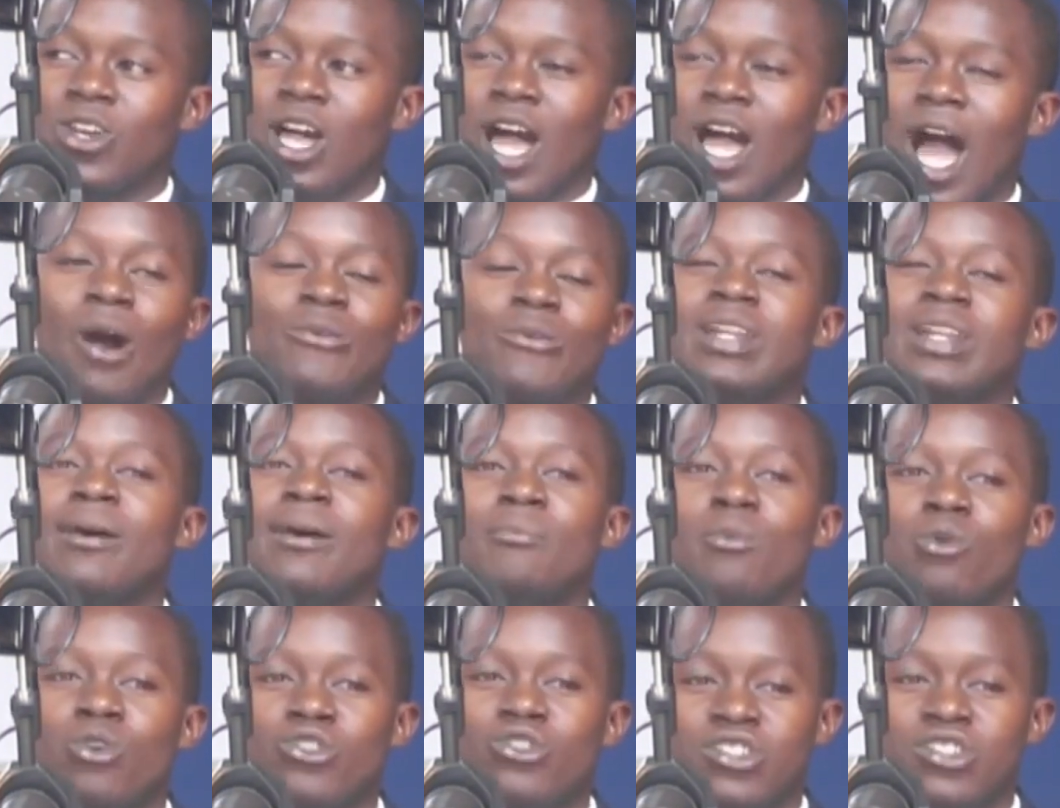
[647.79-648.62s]
auna
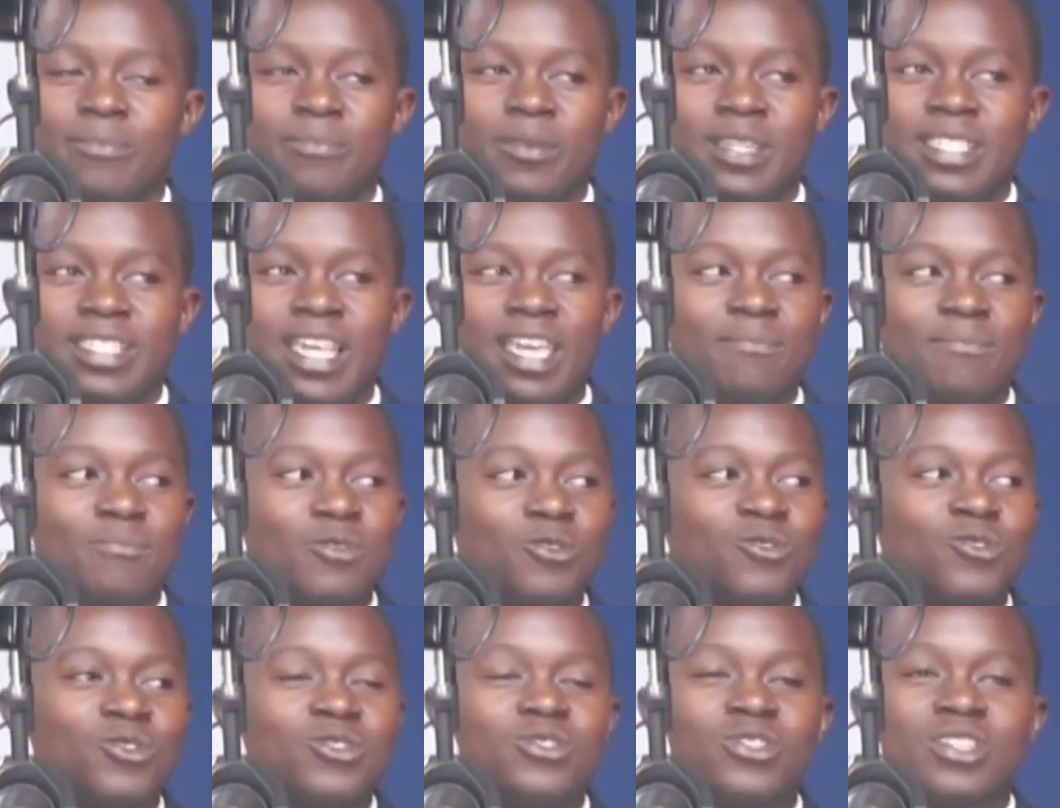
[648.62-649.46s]
mosha per se,
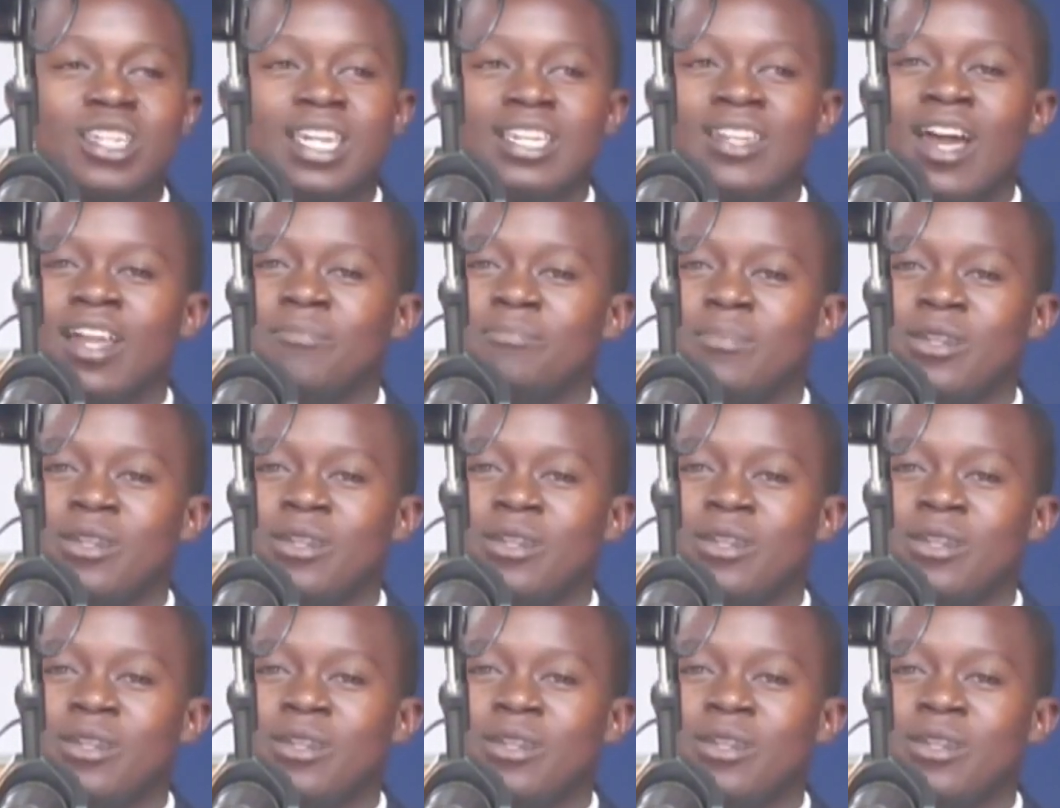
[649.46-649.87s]
because you cannot